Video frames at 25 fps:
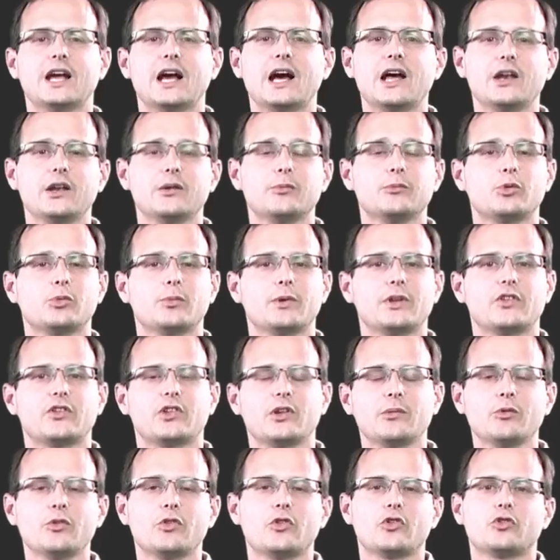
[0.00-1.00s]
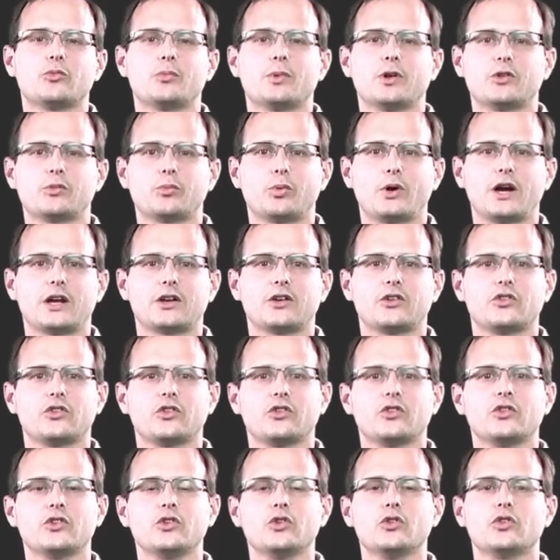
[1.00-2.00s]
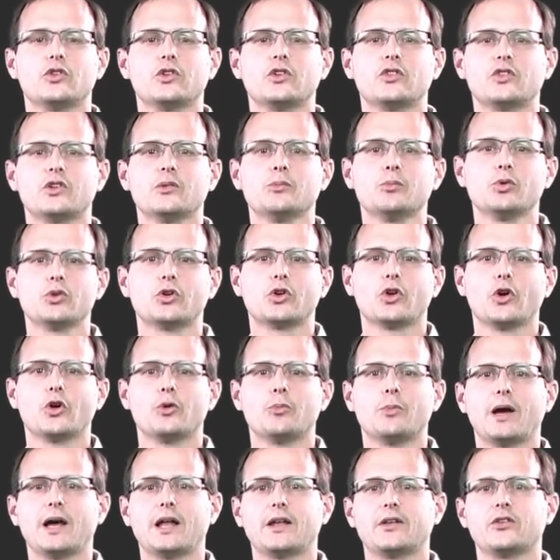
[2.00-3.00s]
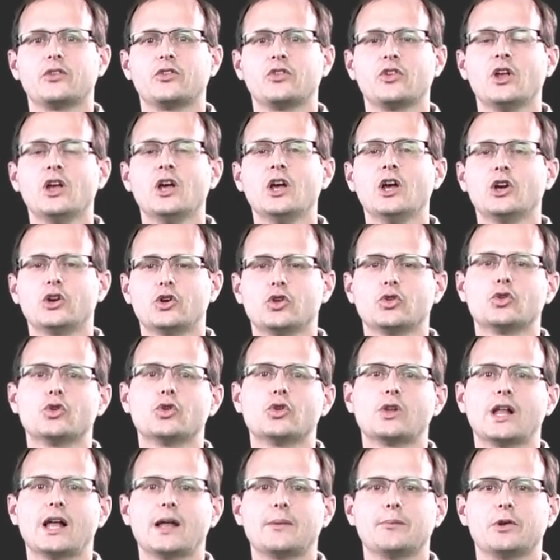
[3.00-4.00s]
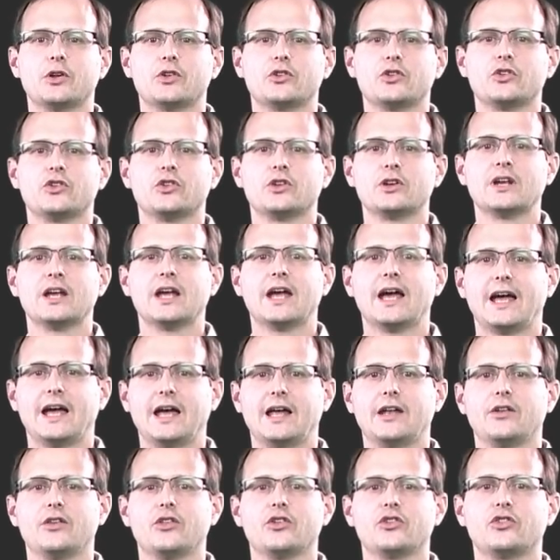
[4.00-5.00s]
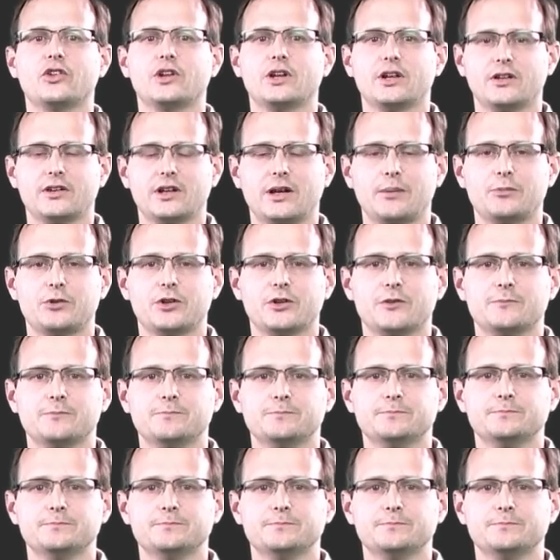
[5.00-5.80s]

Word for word: how to implement some of those best practices using simple code patterns, Google Cloud Messaging, and the sync adapter.